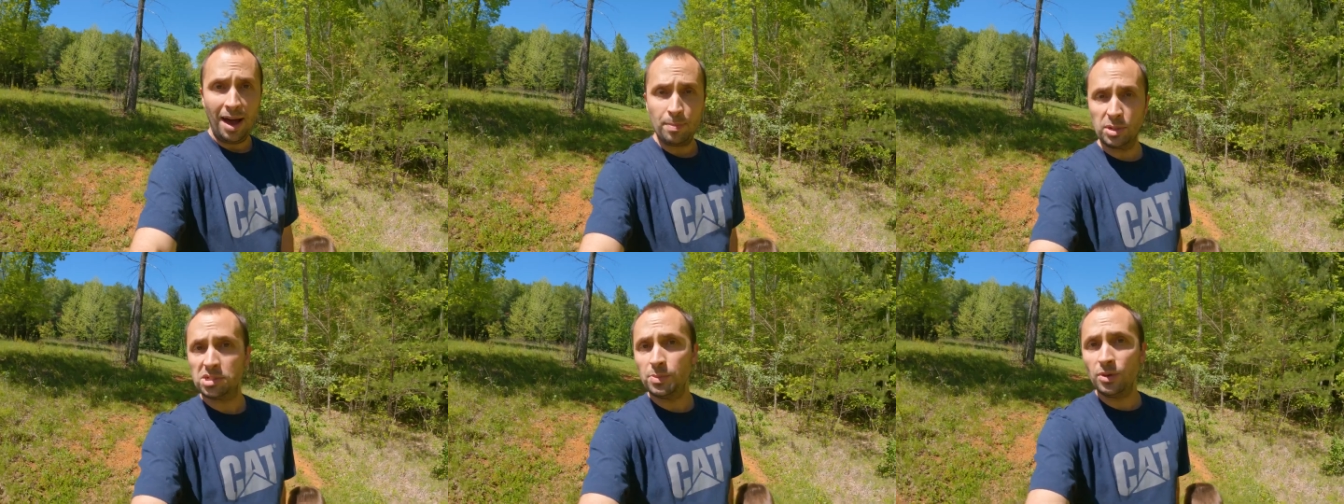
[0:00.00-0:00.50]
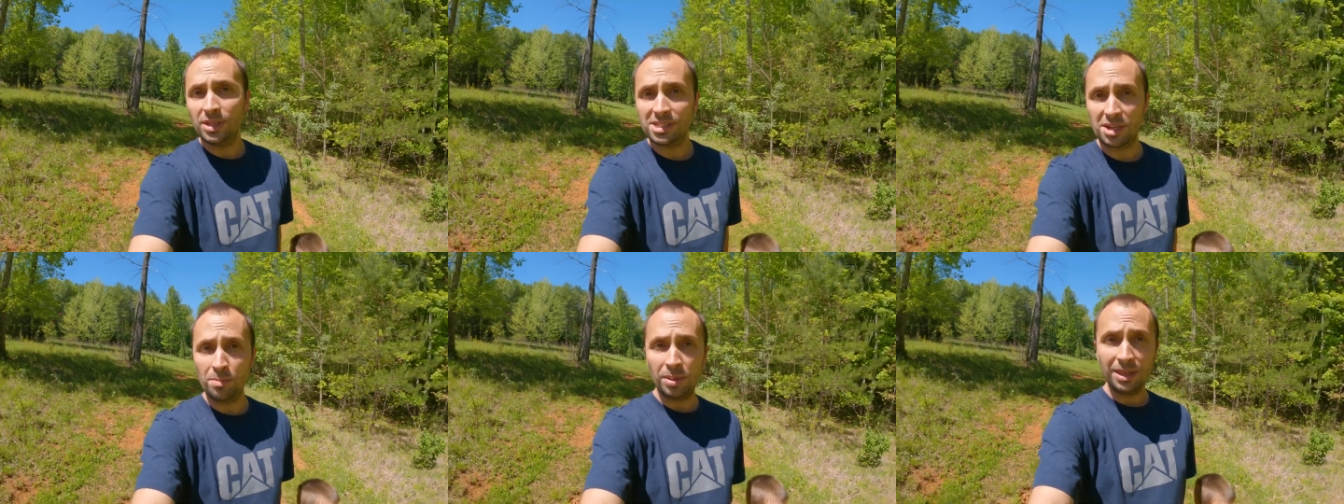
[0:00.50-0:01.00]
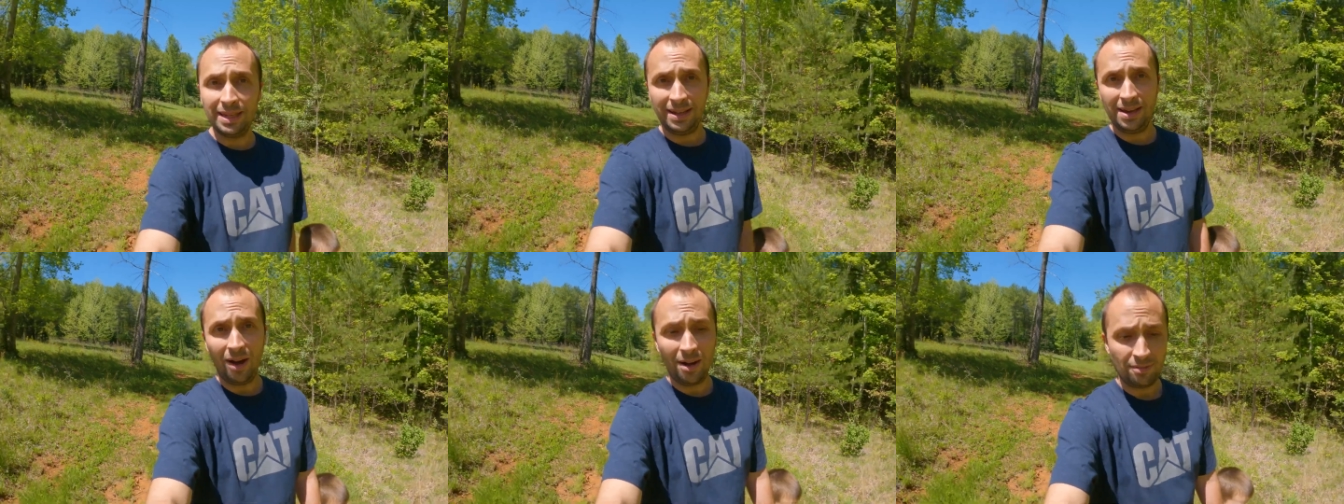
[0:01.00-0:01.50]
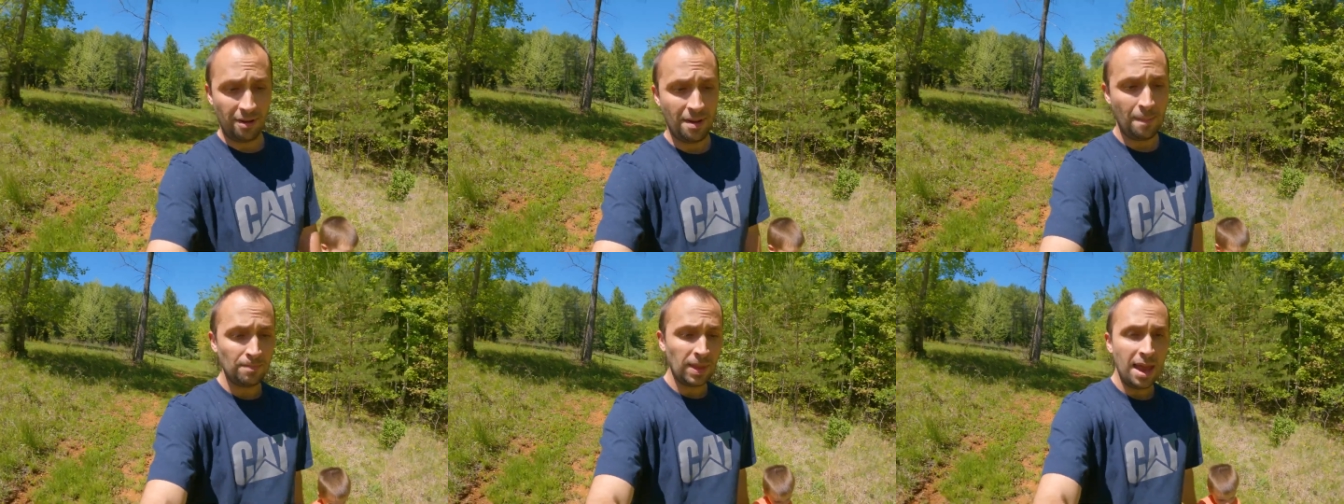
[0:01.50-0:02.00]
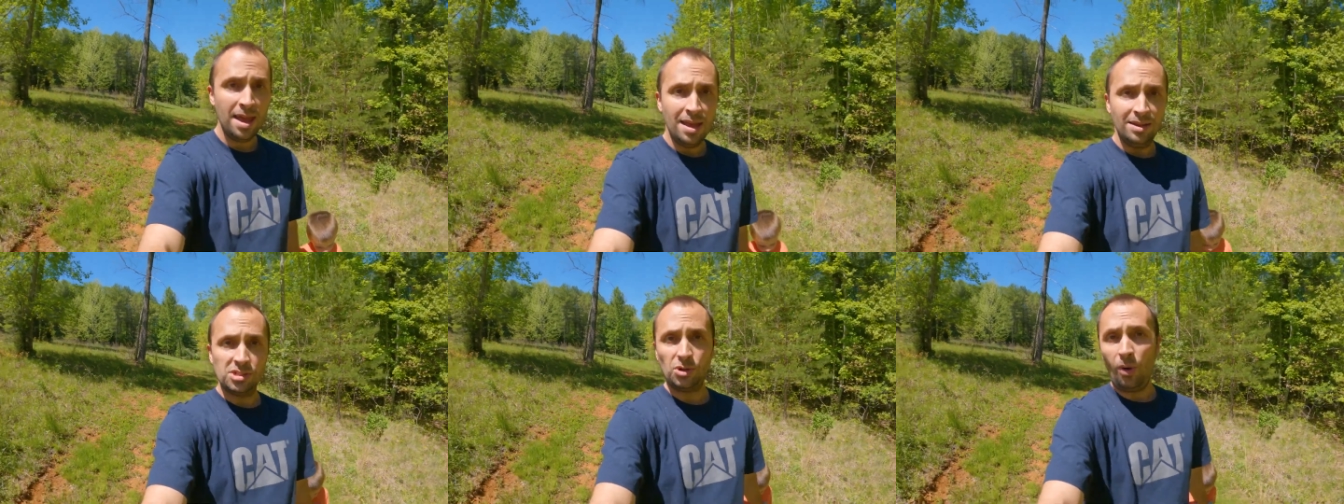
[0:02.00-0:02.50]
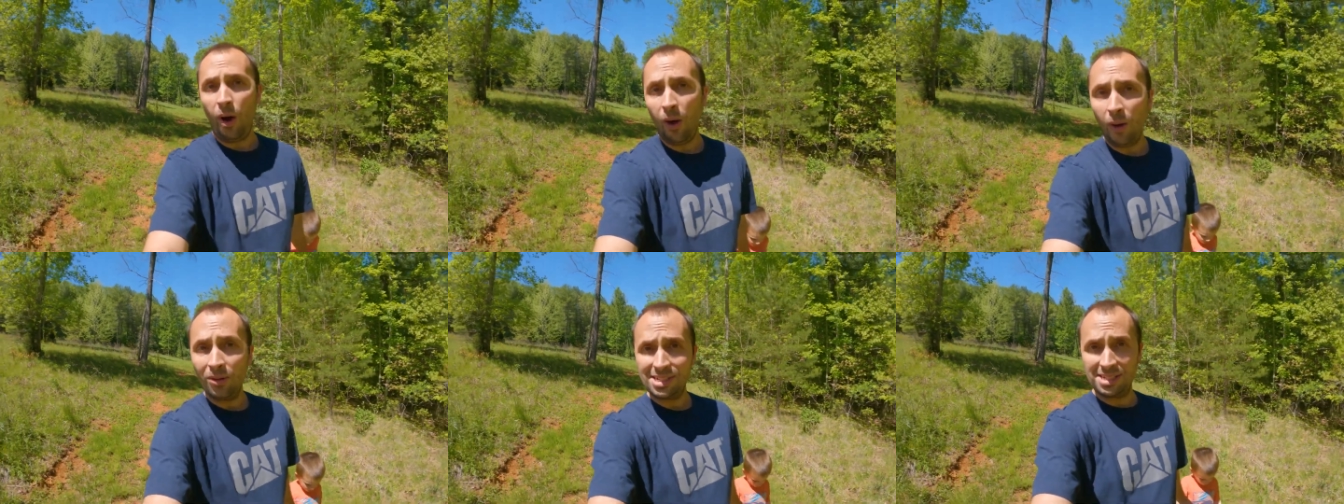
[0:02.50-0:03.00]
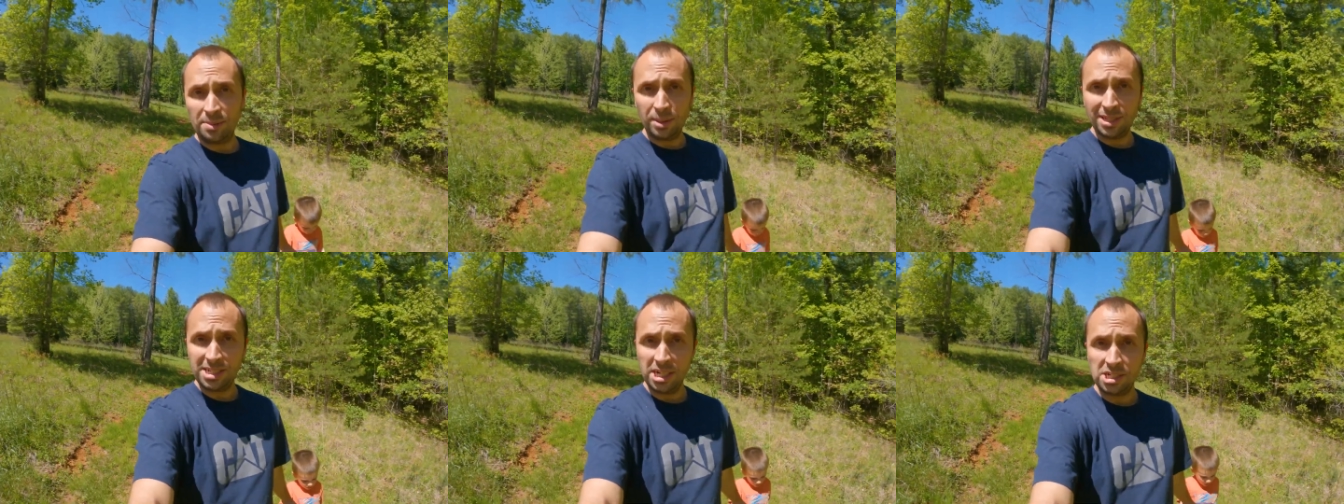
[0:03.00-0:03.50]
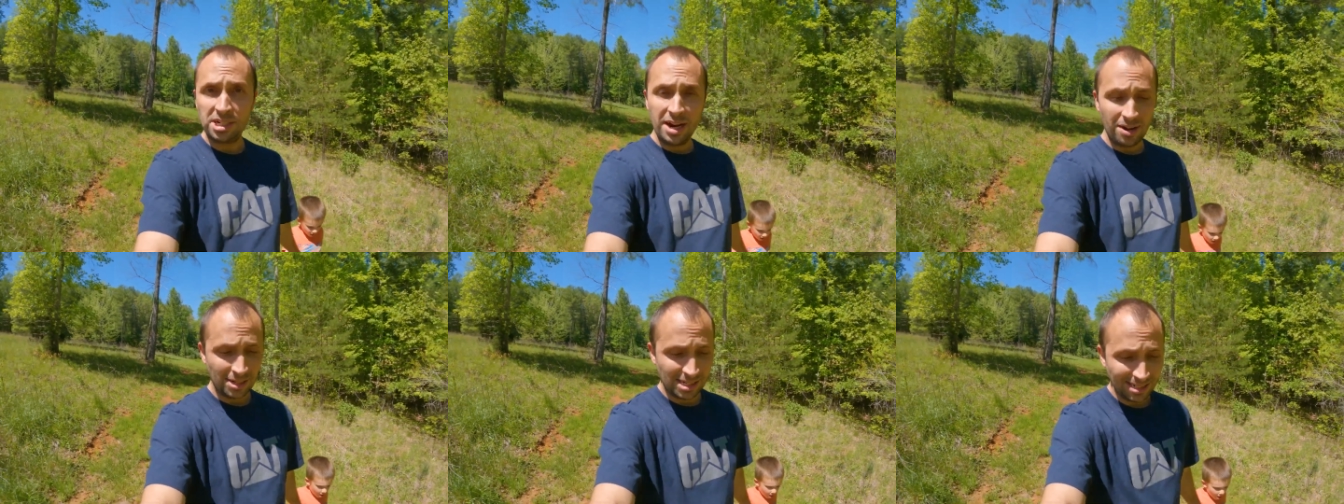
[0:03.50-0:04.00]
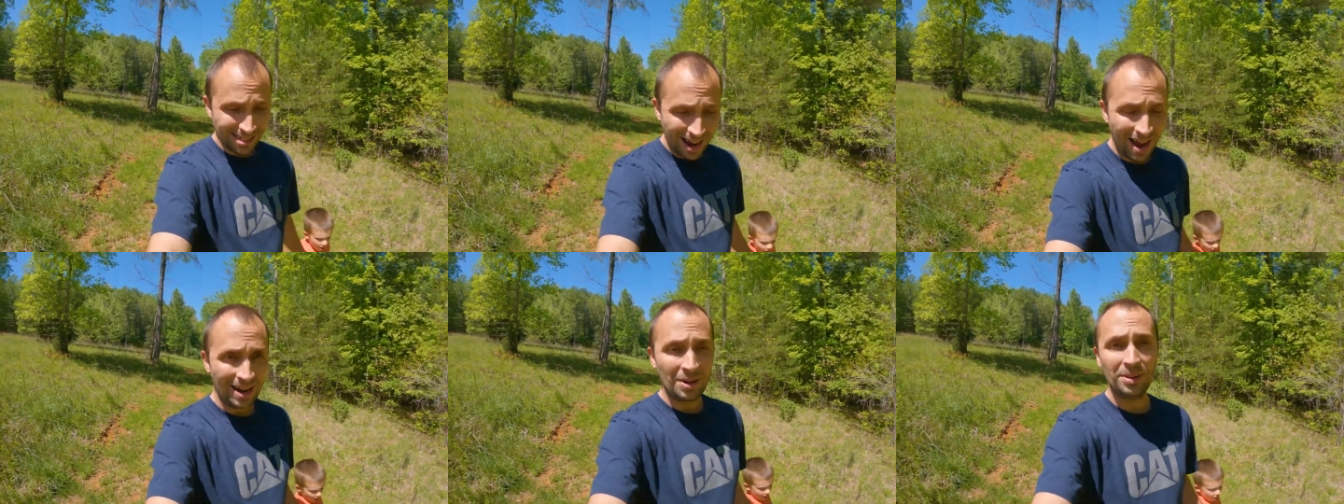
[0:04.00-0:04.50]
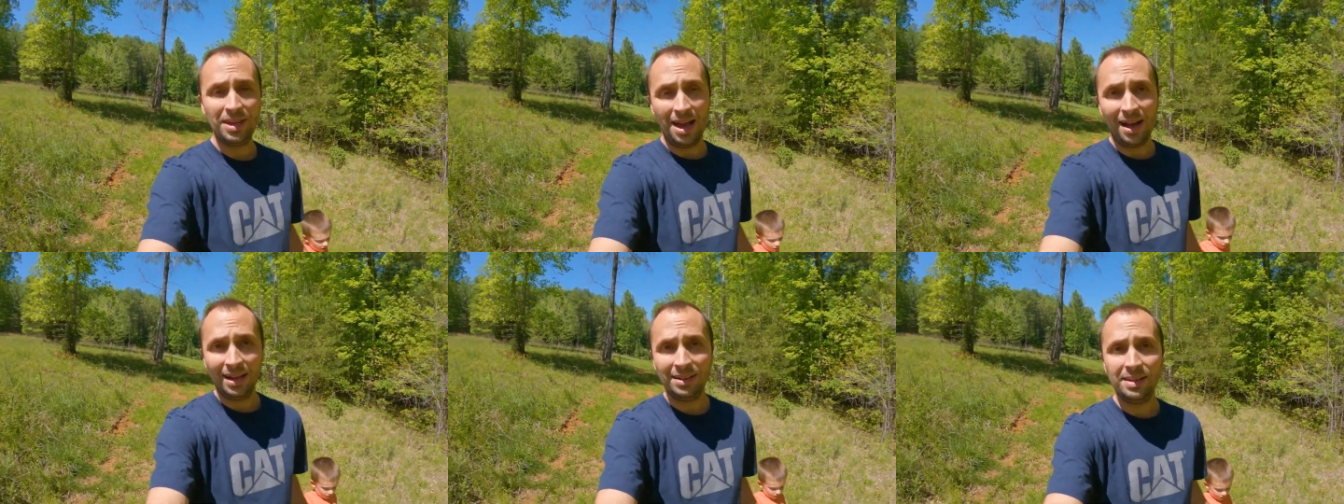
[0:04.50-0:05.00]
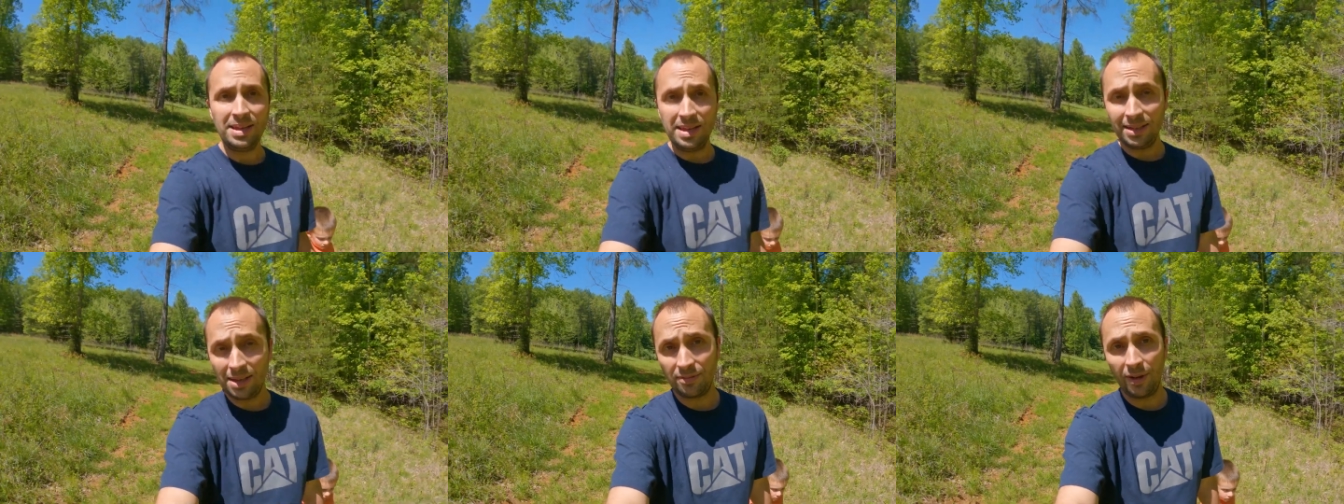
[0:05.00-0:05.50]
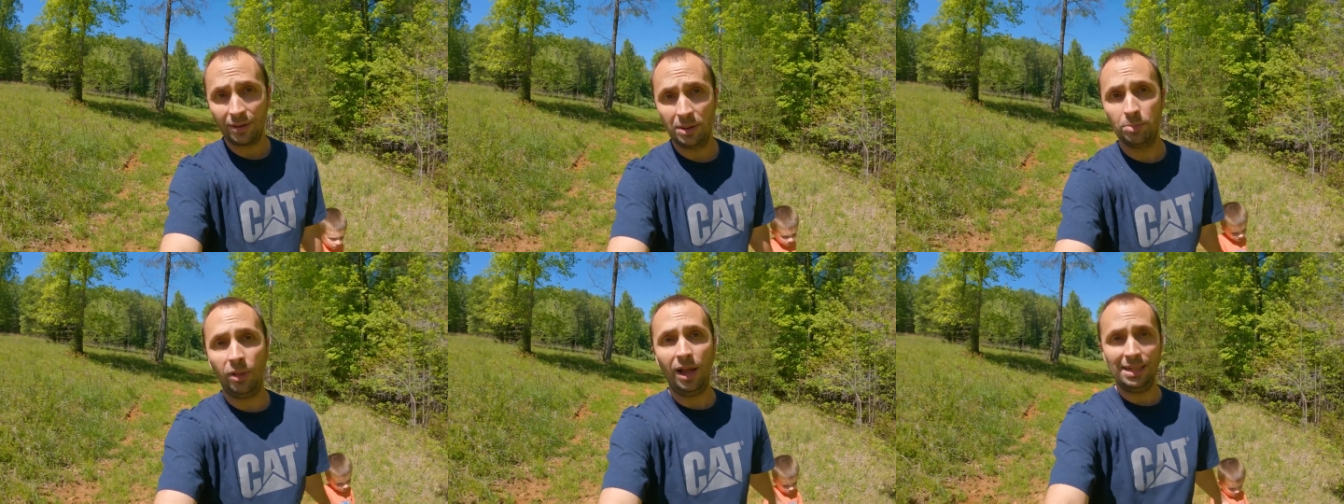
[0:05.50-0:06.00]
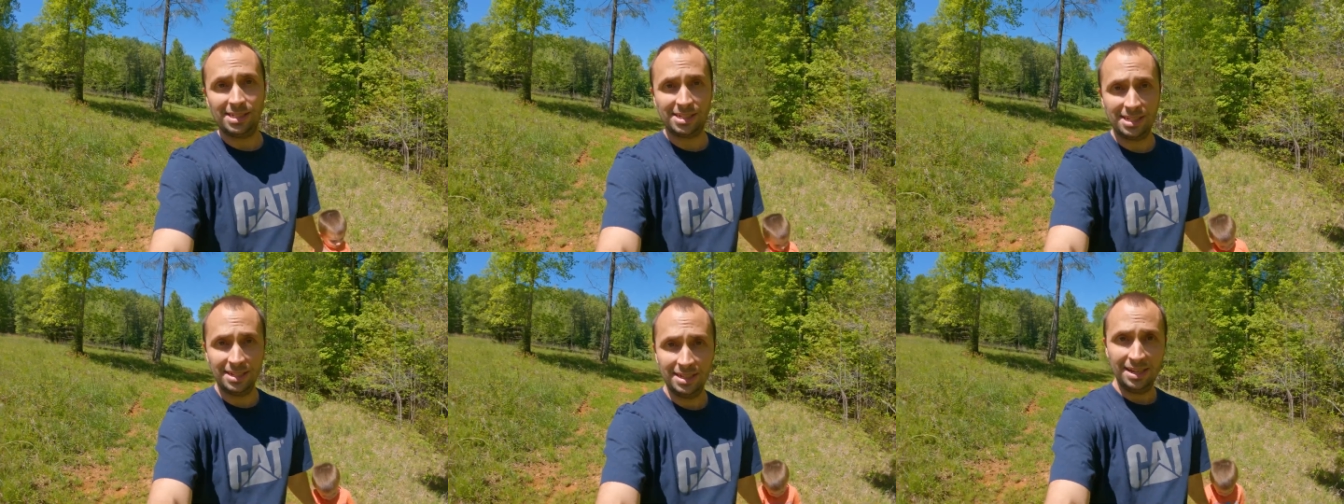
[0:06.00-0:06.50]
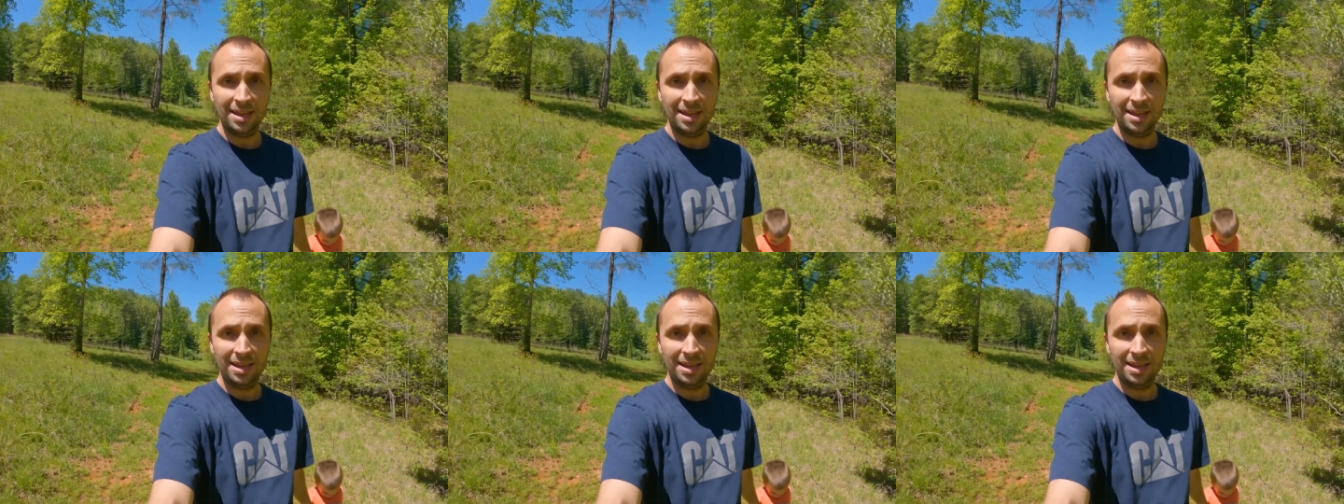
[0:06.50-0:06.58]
Hypersmooth is completely off. So all stabilization here is entirely on the INKEE Falcon Plus.